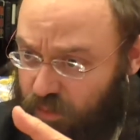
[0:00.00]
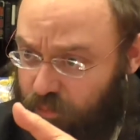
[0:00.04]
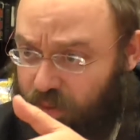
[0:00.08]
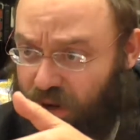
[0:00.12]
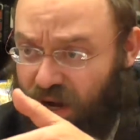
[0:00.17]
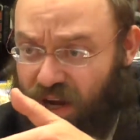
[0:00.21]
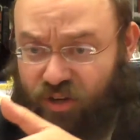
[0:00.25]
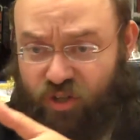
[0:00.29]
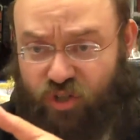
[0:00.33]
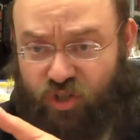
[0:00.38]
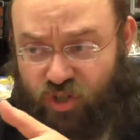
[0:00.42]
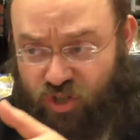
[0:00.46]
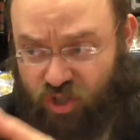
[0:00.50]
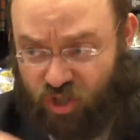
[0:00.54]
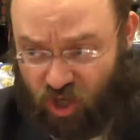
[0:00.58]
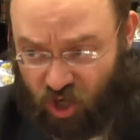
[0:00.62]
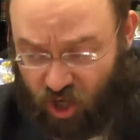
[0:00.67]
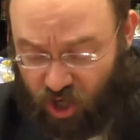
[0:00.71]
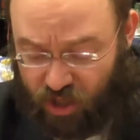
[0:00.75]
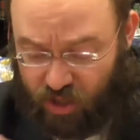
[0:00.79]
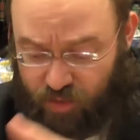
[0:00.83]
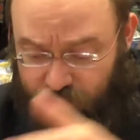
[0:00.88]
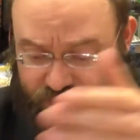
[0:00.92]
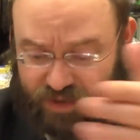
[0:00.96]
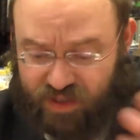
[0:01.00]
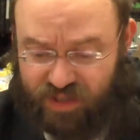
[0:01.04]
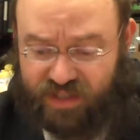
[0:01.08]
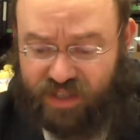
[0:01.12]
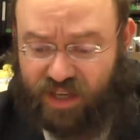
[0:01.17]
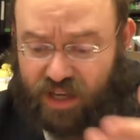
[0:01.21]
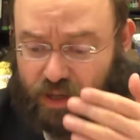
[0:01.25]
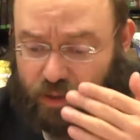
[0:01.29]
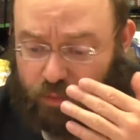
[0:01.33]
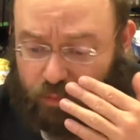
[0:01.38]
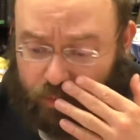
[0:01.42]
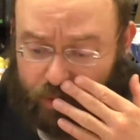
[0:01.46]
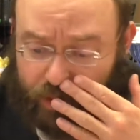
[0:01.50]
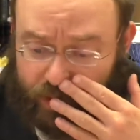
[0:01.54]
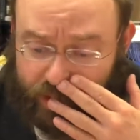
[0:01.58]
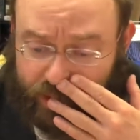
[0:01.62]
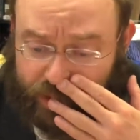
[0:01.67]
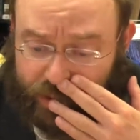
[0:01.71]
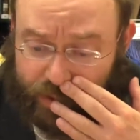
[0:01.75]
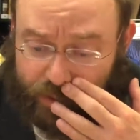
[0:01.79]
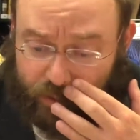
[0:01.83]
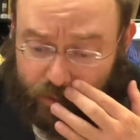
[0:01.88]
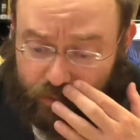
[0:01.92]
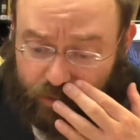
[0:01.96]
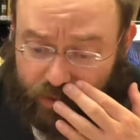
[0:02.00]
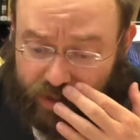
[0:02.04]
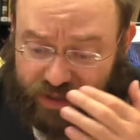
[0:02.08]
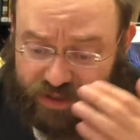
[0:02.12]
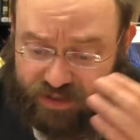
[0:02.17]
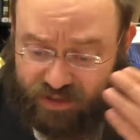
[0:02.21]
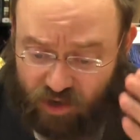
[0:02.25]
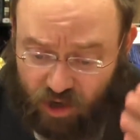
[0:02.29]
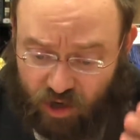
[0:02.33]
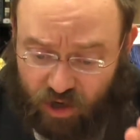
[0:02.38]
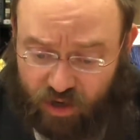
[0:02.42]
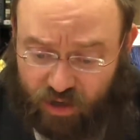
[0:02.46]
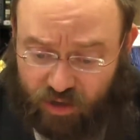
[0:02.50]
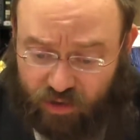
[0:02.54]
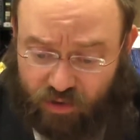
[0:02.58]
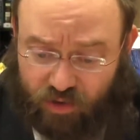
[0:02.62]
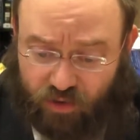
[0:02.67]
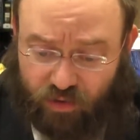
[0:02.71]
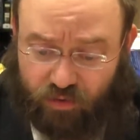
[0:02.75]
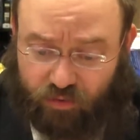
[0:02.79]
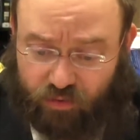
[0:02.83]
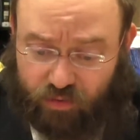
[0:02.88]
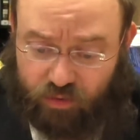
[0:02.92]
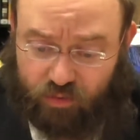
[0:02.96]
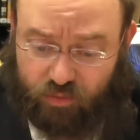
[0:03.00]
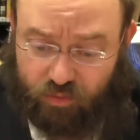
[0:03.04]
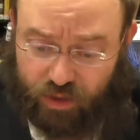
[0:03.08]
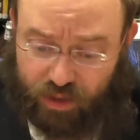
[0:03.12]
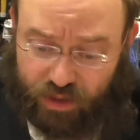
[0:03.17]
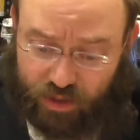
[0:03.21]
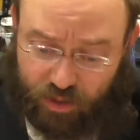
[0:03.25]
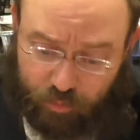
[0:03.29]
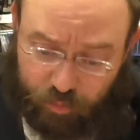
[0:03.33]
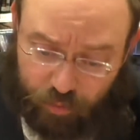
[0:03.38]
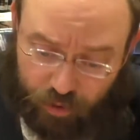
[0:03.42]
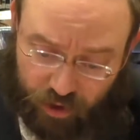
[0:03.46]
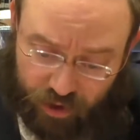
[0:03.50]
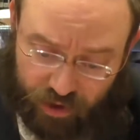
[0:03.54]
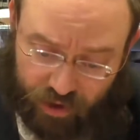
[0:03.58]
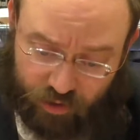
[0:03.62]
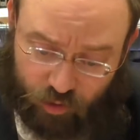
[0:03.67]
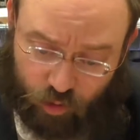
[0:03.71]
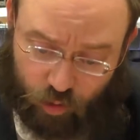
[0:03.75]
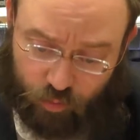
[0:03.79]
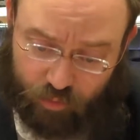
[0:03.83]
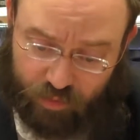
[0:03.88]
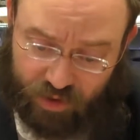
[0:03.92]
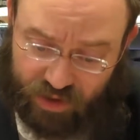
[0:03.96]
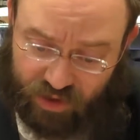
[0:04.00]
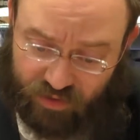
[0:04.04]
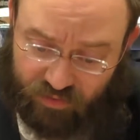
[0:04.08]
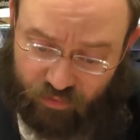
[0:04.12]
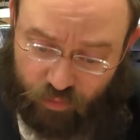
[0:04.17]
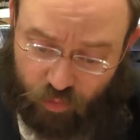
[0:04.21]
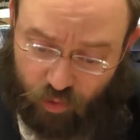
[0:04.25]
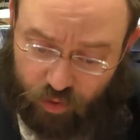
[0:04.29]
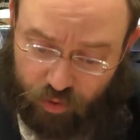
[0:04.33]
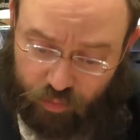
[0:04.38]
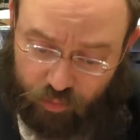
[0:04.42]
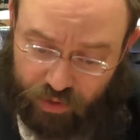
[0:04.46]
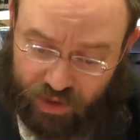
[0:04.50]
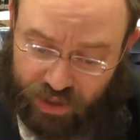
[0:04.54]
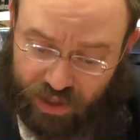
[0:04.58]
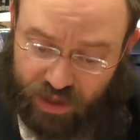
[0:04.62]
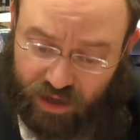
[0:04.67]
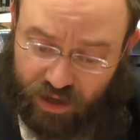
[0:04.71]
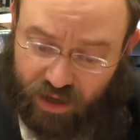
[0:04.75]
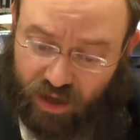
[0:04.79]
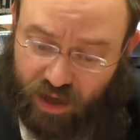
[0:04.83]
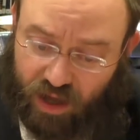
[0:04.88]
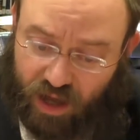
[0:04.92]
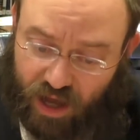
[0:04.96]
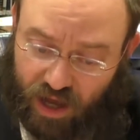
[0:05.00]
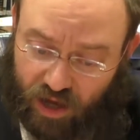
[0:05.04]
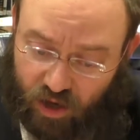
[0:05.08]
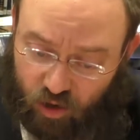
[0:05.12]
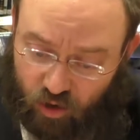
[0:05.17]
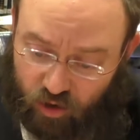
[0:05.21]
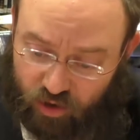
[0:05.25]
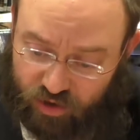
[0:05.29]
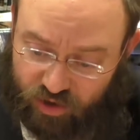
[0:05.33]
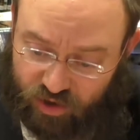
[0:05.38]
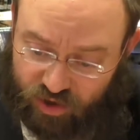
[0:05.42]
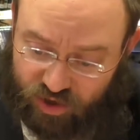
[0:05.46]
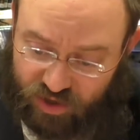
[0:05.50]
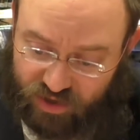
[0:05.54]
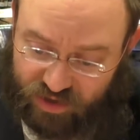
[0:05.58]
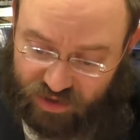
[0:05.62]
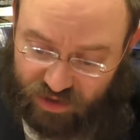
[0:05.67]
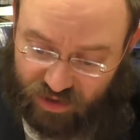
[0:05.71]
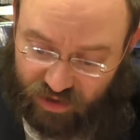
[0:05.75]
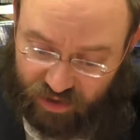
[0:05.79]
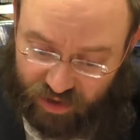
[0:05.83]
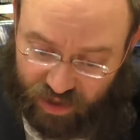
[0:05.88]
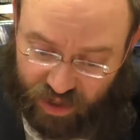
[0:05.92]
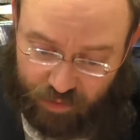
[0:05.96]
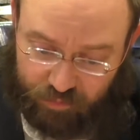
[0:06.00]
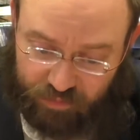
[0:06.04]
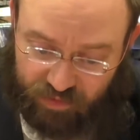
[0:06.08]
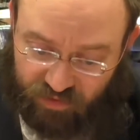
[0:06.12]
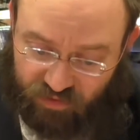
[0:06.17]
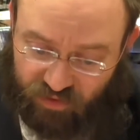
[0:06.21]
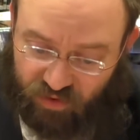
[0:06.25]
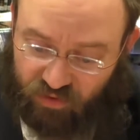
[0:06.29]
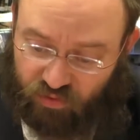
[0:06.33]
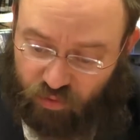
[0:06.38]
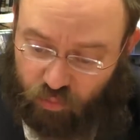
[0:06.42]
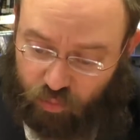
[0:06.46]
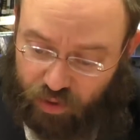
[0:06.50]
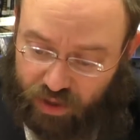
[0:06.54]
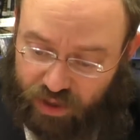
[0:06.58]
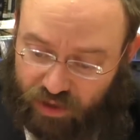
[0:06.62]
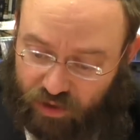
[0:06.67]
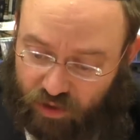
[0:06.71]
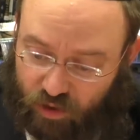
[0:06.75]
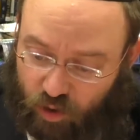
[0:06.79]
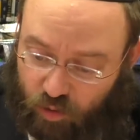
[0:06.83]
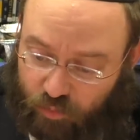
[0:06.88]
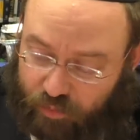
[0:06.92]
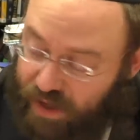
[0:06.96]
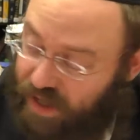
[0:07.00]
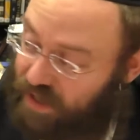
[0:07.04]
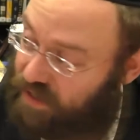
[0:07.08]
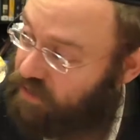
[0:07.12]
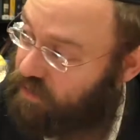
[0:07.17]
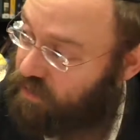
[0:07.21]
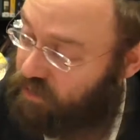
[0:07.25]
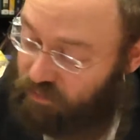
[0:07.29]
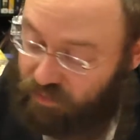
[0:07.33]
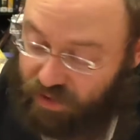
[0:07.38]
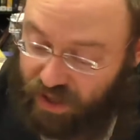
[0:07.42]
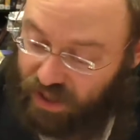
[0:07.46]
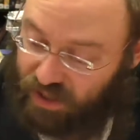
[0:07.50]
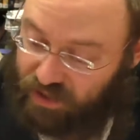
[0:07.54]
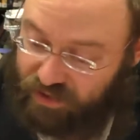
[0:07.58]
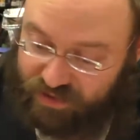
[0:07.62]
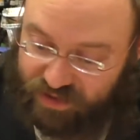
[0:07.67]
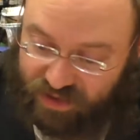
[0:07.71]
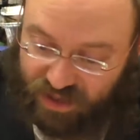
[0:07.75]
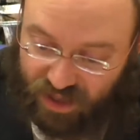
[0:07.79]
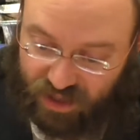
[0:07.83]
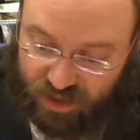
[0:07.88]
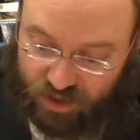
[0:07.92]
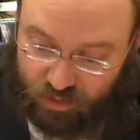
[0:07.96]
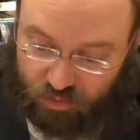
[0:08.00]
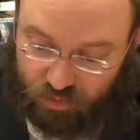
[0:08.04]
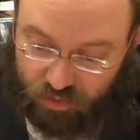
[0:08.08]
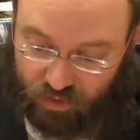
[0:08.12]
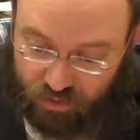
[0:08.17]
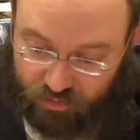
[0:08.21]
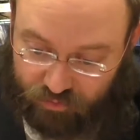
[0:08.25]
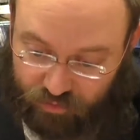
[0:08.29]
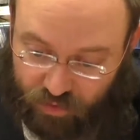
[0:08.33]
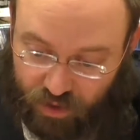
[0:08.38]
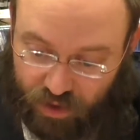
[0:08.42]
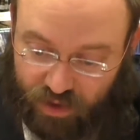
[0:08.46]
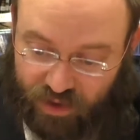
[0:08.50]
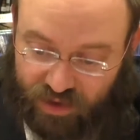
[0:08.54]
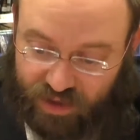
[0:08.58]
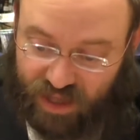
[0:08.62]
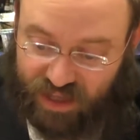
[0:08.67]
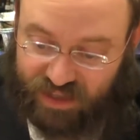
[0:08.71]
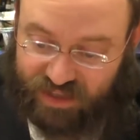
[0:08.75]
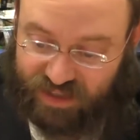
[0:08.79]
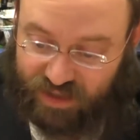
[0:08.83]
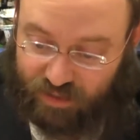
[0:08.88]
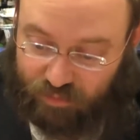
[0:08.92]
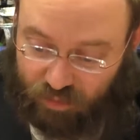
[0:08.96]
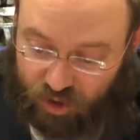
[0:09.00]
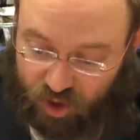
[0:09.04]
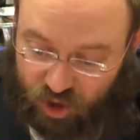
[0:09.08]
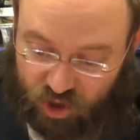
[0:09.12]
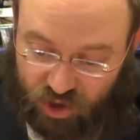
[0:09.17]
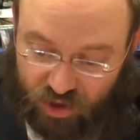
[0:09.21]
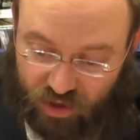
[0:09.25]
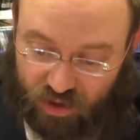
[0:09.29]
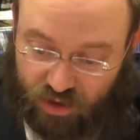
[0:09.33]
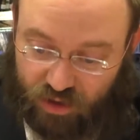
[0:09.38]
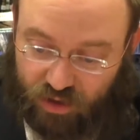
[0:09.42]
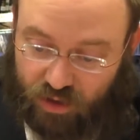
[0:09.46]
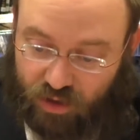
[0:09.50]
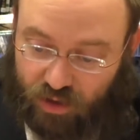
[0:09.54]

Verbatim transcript: Parsha Shkolim, the second week you read Zachor, the third week the Parah Aduma, and the fourth week Hachodesh Azalachem, the fifth week you go back to the regular schedule. That's the Mishnah.